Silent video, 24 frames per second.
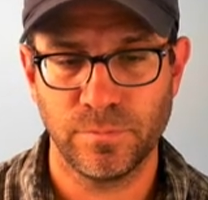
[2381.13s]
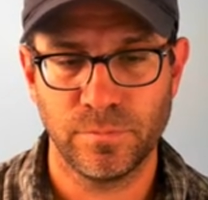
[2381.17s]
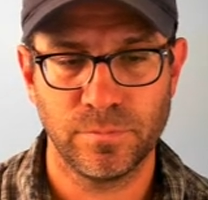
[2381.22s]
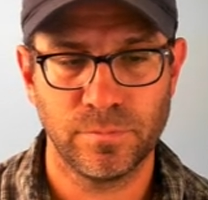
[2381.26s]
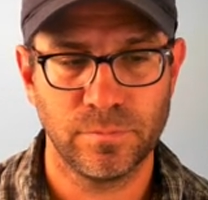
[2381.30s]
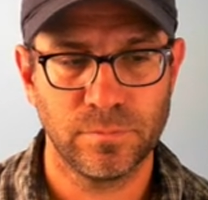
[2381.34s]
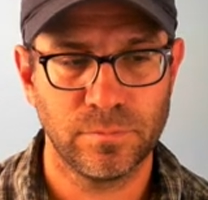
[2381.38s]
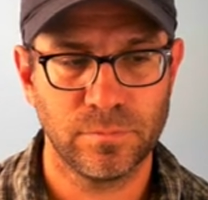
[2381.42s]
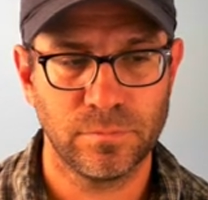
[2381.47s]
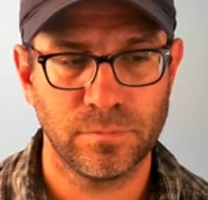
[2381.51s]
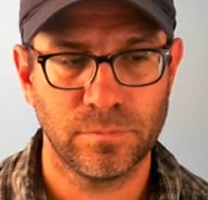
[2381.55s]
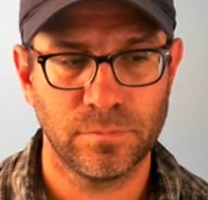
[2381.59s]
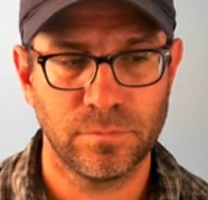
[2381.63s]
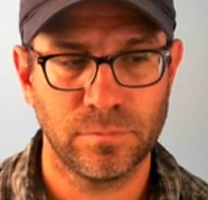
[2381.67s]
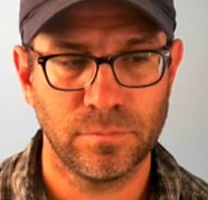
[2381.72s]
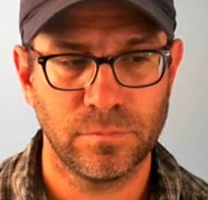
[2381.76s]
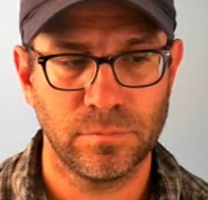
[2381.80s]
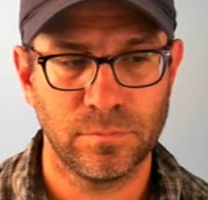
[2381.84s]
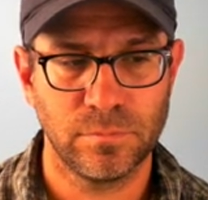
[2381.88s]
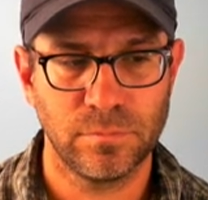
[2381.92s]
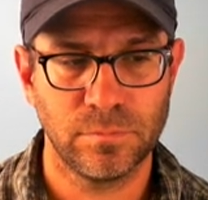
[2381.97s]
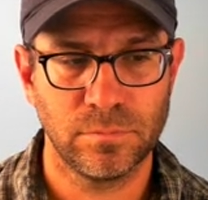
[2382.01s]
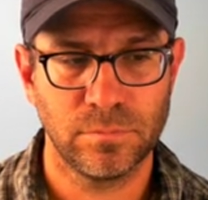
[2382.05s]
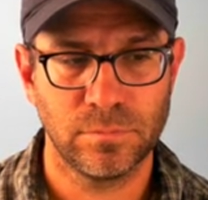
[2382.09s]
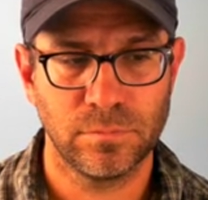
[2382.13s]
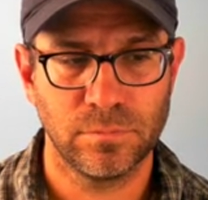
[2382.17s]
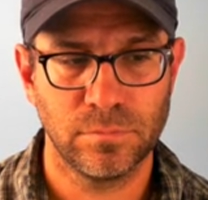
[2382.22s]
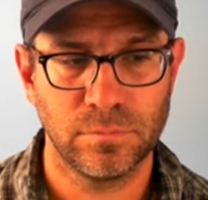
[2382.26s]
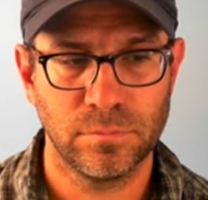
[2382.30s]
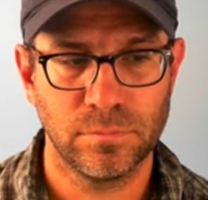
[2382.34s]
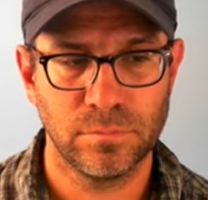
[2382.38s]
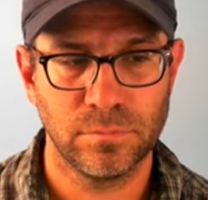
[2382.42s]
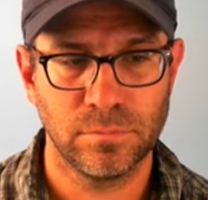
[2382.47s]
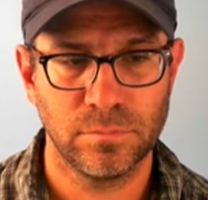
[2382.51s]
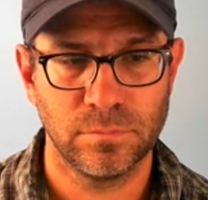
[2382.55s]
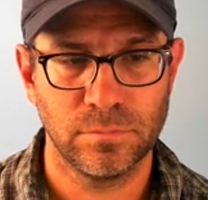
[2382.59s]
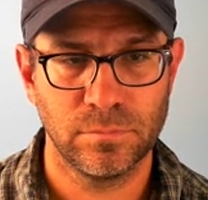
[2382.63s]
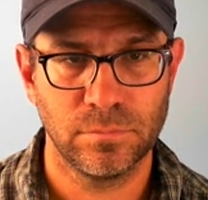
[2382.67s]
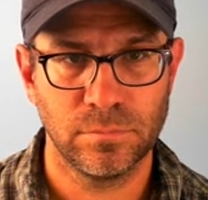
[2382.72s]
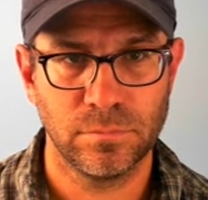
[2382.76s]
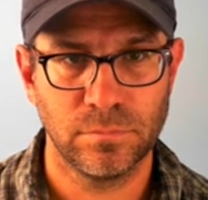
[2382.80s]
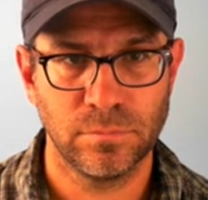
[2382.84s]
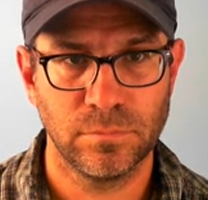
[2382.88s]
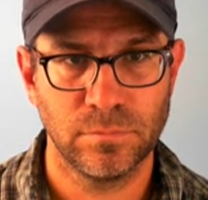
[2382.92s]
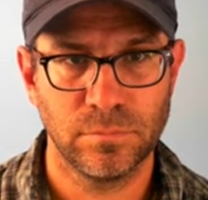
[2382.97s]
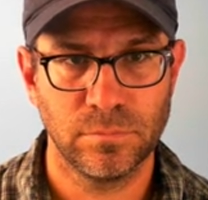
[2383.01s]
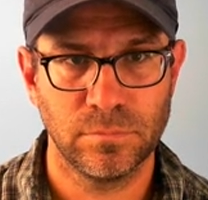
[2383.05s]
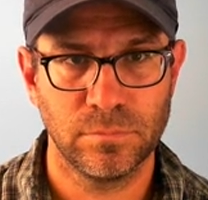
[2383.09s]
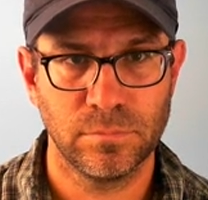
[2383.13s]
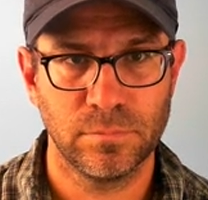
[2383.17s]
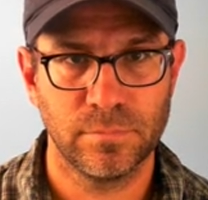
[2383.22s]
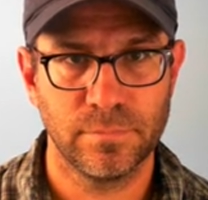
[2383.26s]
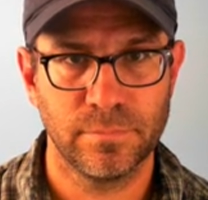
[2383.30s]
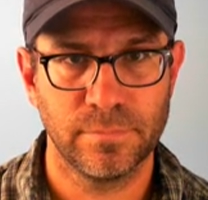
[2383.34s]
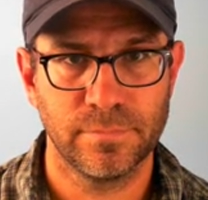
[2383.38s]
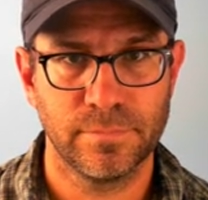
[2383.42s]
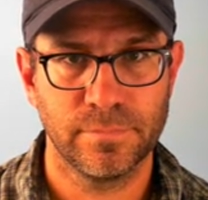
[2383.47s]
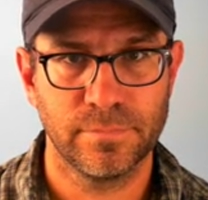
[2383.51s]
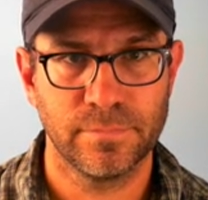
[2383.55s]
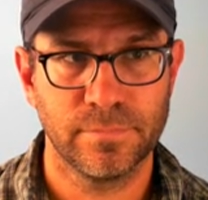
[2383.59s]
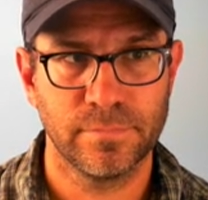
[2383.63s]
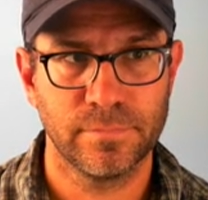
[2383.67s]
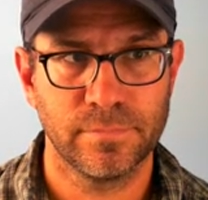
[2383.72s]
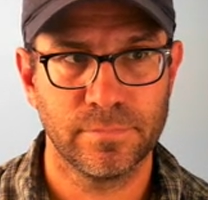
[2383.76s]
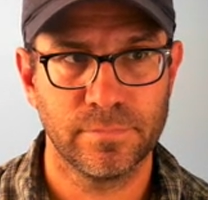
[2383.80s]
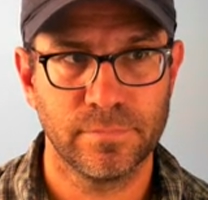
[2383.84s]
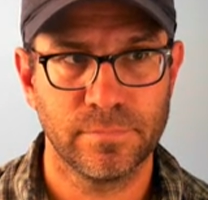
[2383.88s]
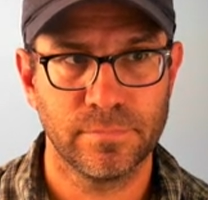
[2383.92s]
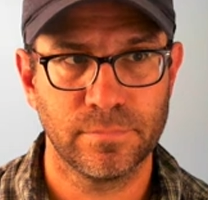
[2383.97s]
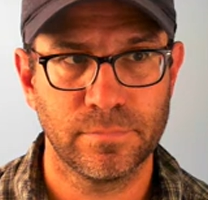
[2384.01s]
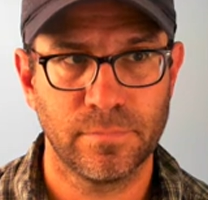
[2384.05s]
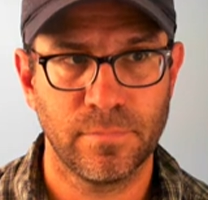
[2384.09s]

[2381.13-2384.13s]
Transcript: [no speech]